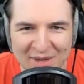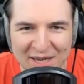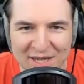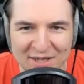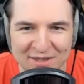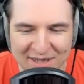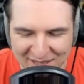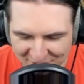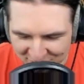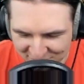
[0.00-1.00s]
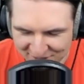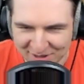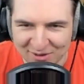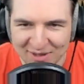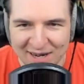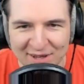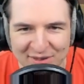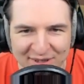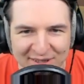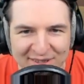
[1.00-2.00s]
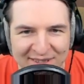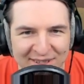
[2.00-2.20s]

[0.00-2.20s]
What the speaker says: In every single other